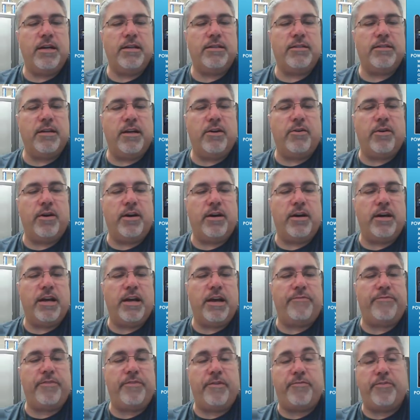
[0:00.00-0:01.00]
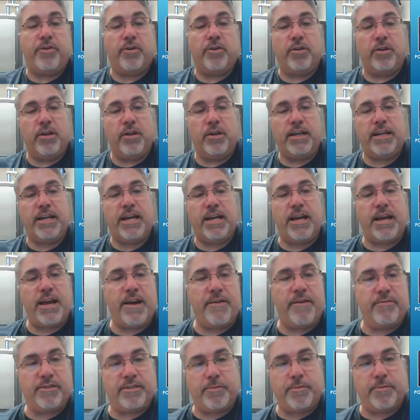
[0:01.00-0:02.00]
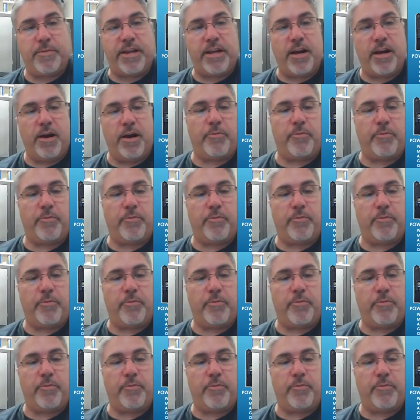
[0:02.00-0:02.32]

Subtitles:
So if you're looking at having some of the